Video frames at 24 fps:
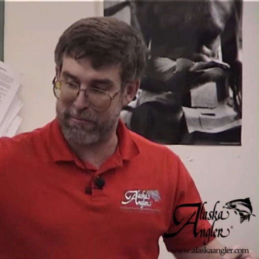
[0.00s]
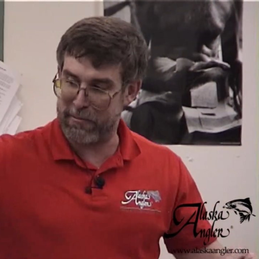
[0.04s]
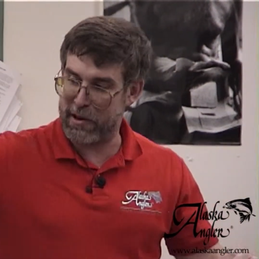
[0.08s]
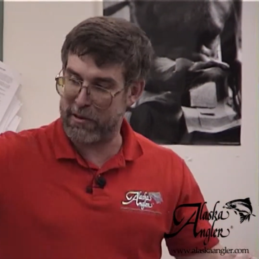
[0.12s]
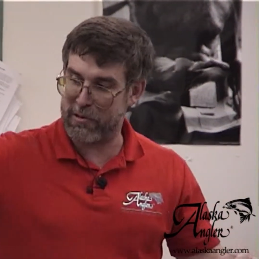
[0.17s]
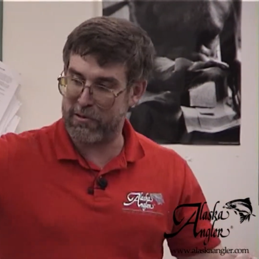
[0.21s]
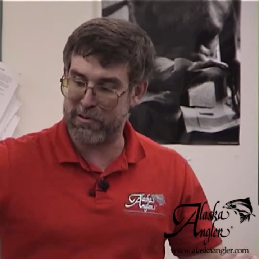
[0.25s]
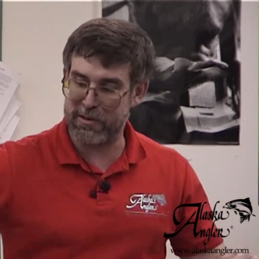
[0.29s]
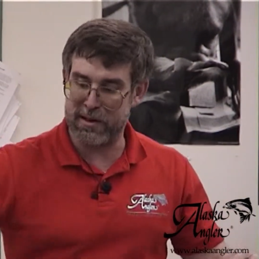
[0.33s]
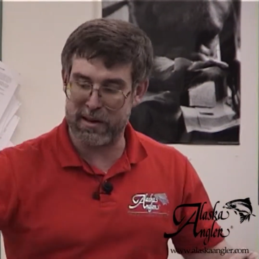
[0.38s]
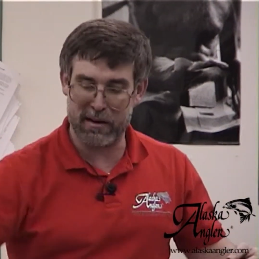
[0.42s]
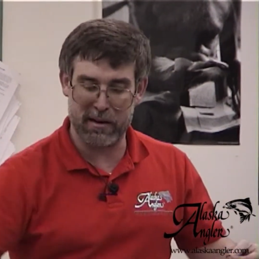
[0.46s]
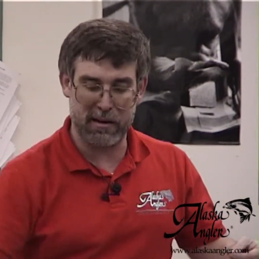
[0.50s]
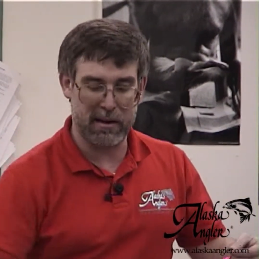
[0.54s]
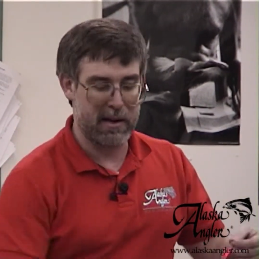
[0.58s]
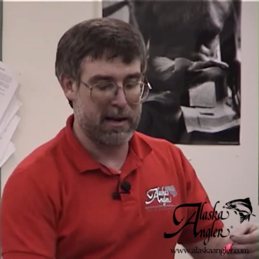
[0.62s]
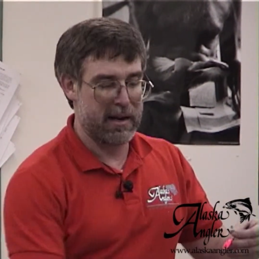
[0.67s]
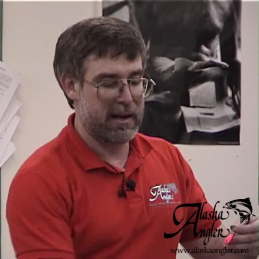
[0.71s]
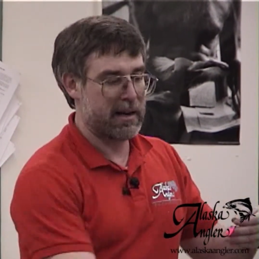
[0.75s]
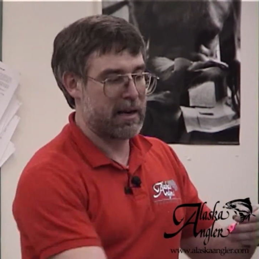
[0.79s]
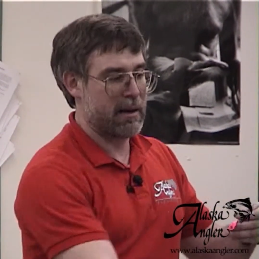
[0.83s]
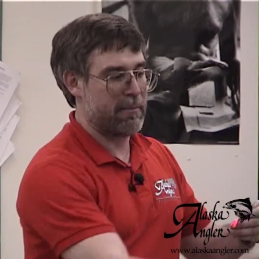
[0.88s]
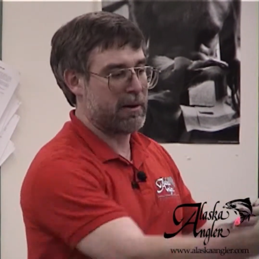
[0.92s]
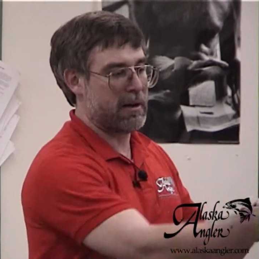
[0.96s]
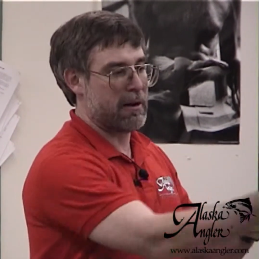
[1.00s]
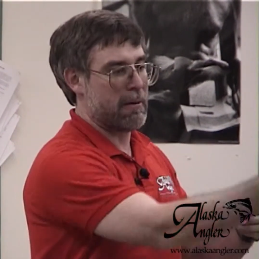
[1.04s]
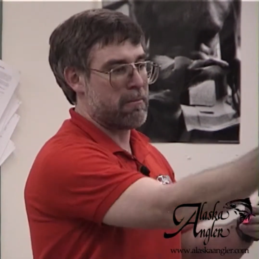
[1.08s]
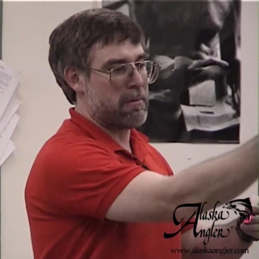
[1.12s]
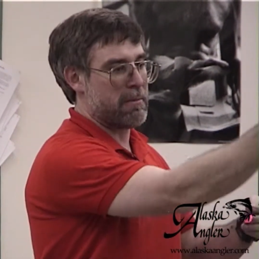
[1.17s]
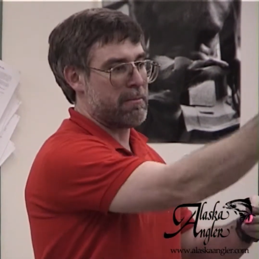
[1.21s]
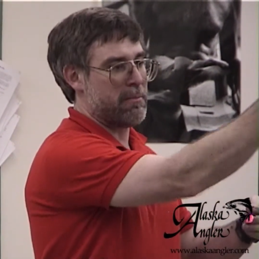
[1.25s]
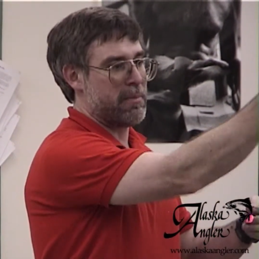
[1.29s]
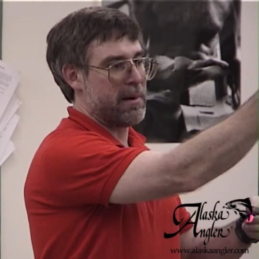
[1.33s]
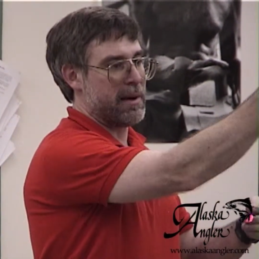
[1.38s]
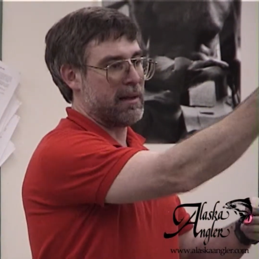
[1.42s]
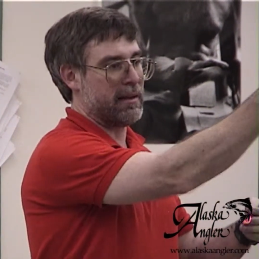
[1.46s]
rather than coming up
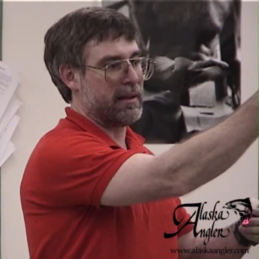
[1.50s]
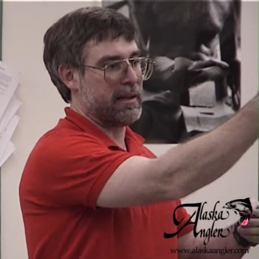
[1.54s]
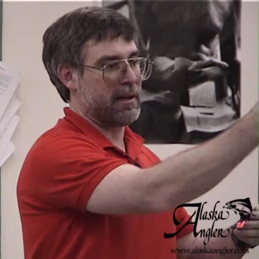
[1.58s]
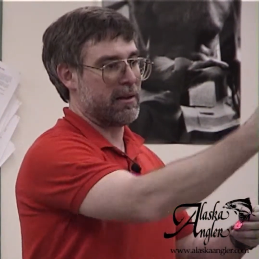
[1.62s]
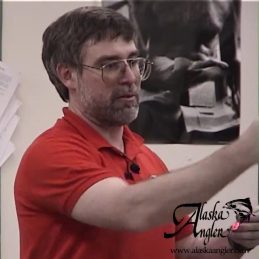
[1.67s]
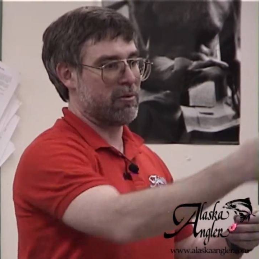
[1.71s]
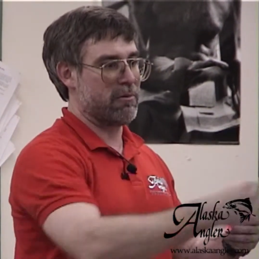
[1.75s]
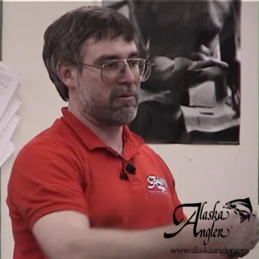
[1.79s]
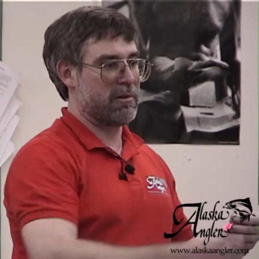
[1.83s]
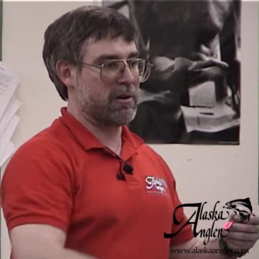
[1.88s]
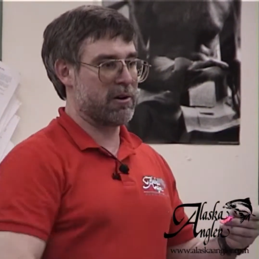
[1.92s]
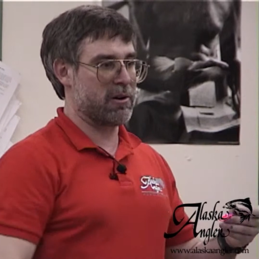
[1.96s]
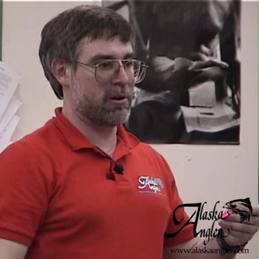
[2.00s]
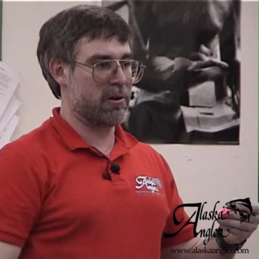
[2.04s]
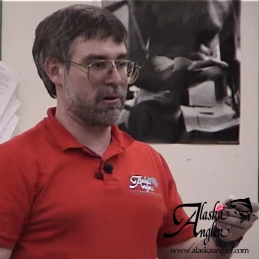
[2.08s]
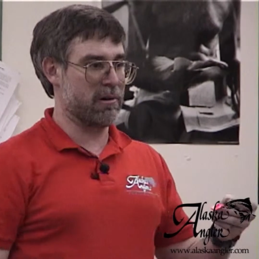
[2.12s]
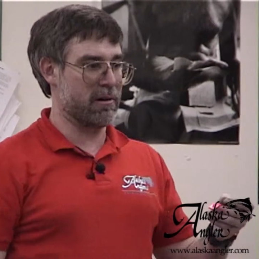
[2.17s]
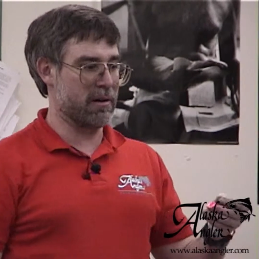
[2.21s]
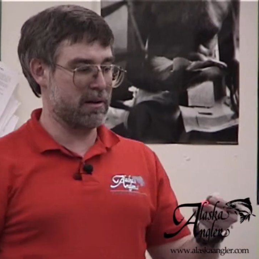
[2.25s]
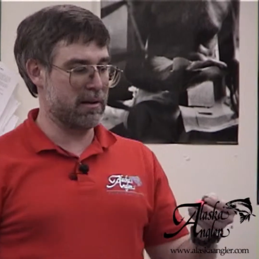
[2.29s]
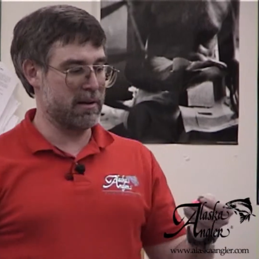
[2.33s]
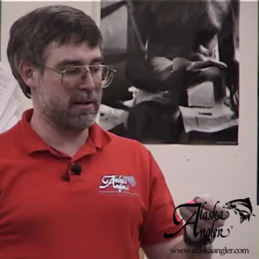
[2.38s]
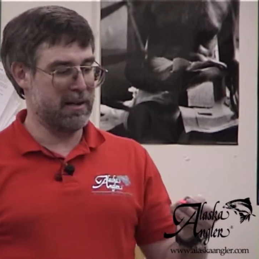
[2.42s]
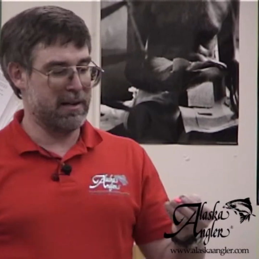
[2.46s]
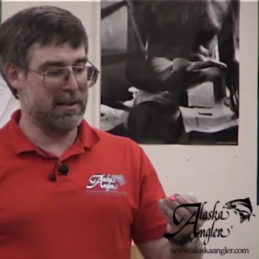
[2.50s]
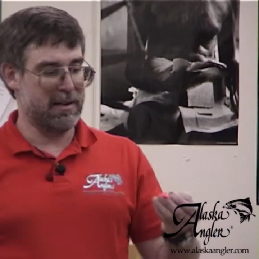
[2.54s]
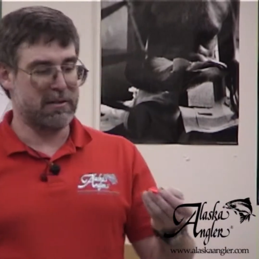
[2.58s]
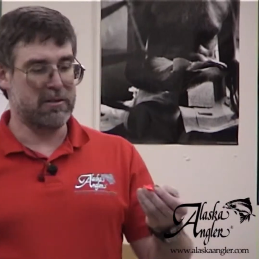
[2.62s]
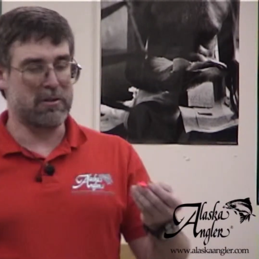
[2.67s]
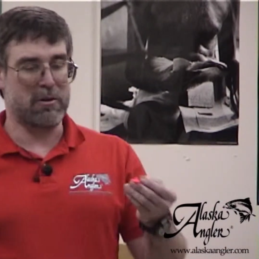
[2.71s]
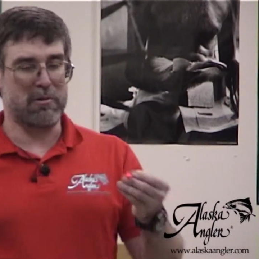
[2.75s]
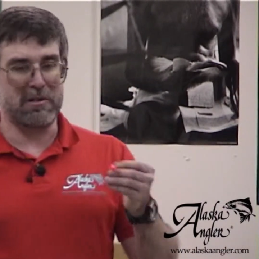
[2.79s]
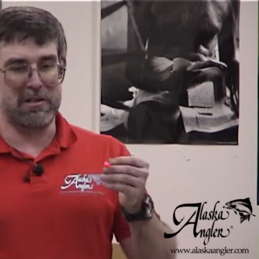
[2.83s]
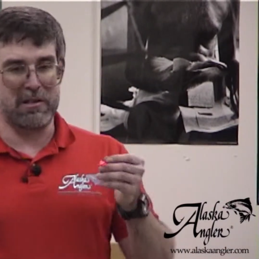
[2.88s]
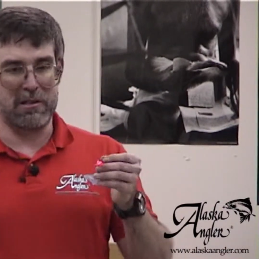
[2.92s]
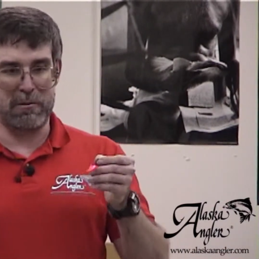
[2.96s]
and bailing through the current.
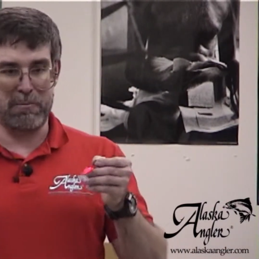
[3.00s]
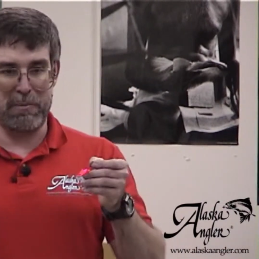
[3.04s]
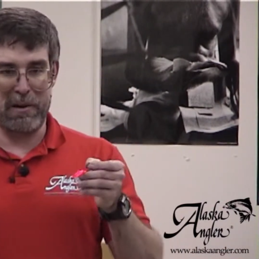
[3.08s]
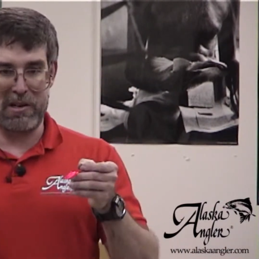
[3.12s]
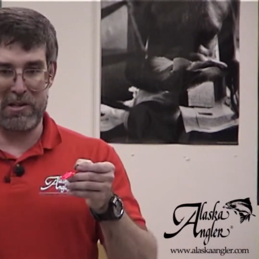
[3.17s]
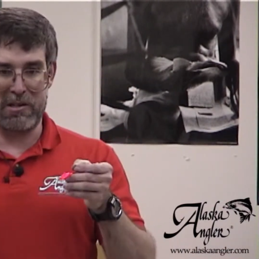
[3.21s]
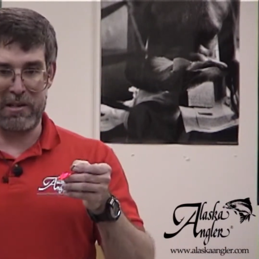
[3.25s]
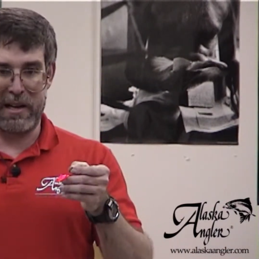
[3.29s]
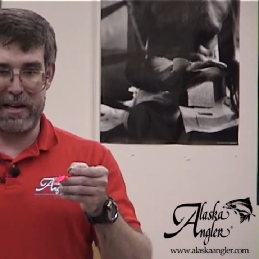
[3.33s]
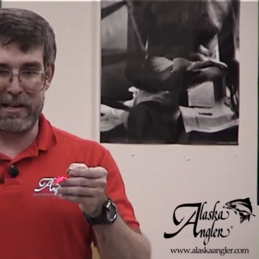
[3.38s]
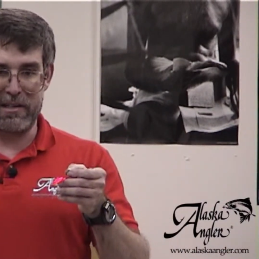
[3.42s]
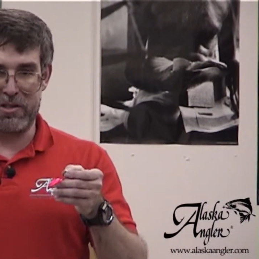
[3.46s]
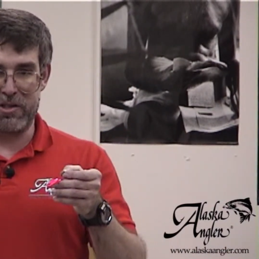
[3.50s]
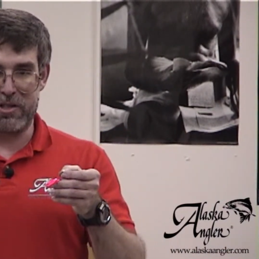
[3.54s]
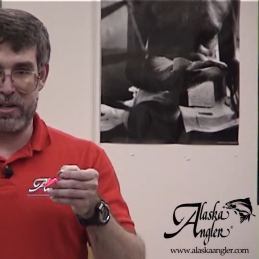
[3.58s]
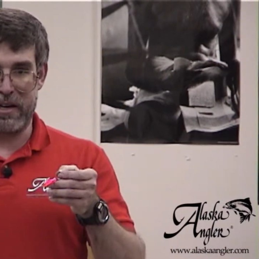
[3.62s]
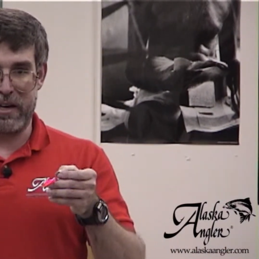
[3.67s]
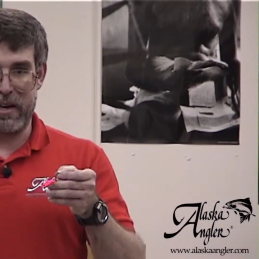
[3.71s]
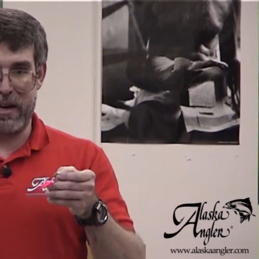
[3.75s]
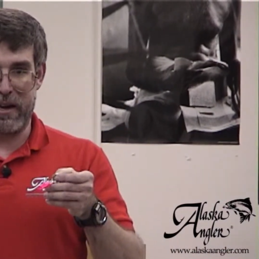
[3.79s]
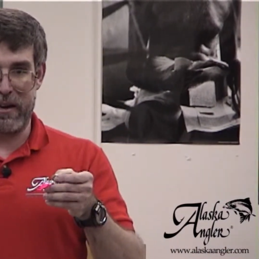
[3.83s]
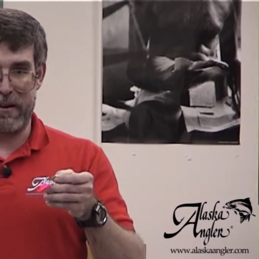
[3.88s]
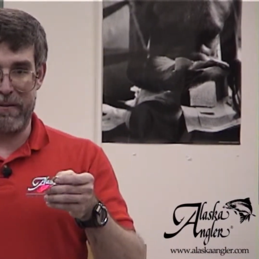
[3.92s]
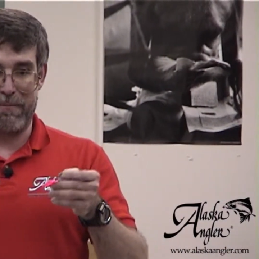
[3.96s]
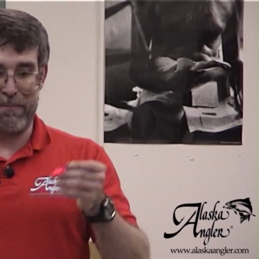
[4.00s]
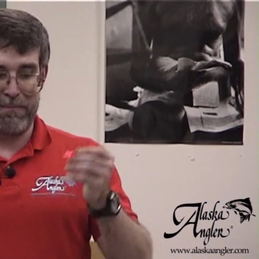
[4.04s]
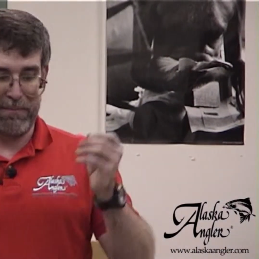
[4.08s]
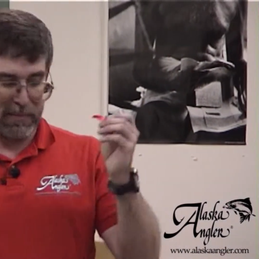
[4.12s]
So it's a specialized jig head,